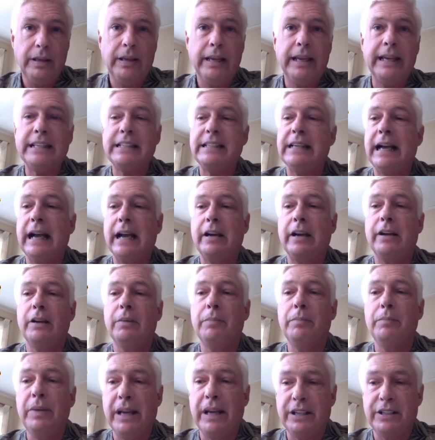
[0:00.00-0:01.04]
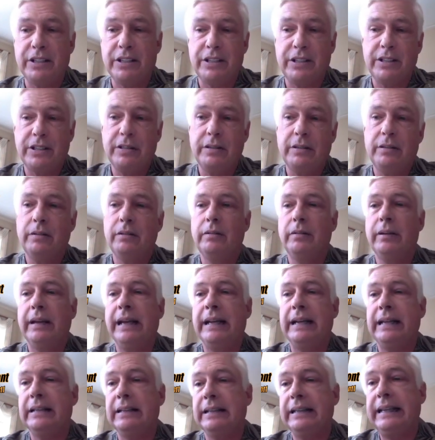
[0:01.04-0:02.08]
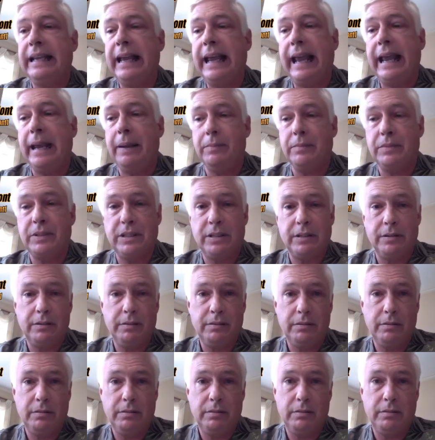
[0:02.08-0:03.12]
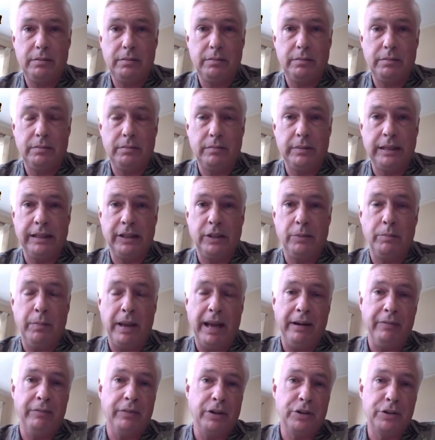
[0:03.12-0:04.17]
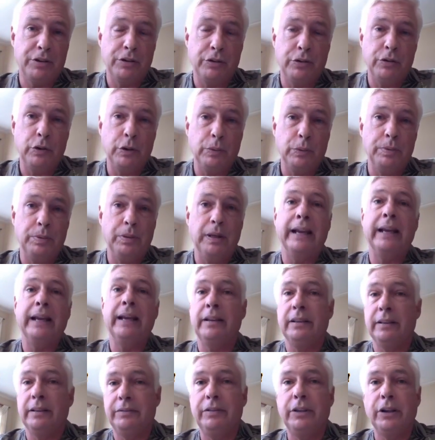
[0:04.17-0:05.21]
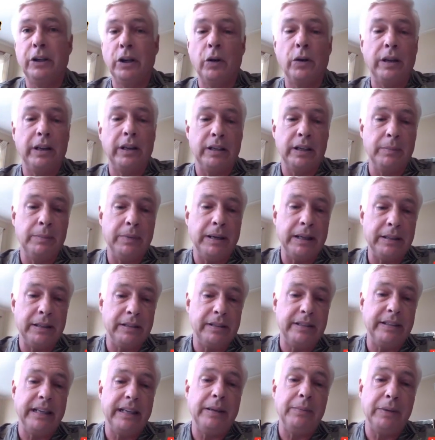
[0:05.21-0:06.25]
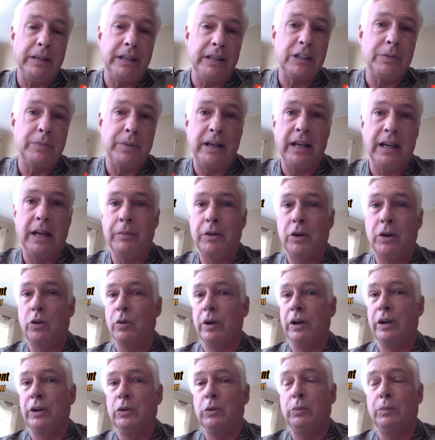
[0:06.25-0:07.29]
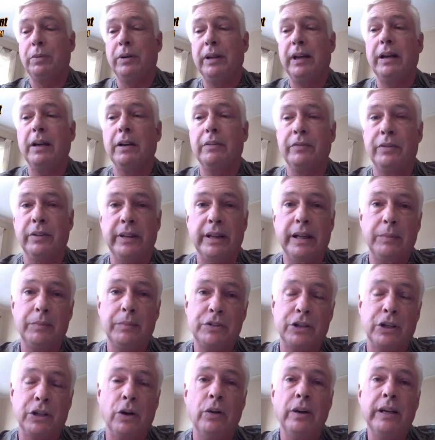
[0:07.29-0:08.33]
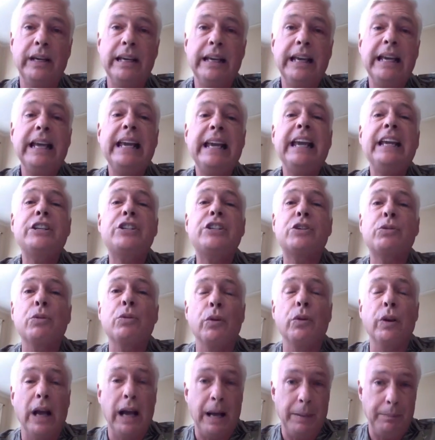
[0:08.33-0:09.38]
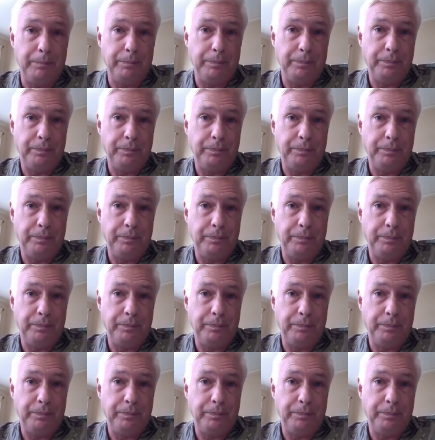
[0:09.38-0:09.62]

He's not going to miss any of the games that the Mavericks are due to play. And if you know anything about the team, he has become a critical player for them. So he screwed up.